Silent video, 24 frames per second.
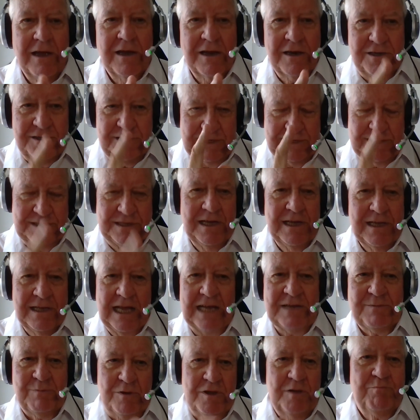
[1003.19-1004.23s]
because
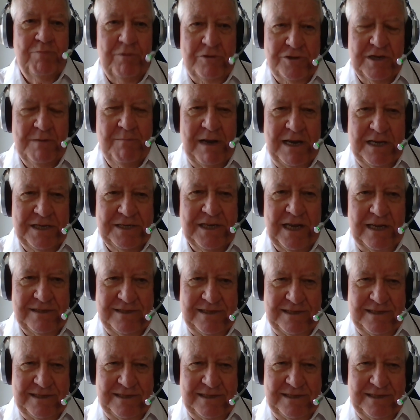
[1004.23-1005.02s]
that's what the project manager does.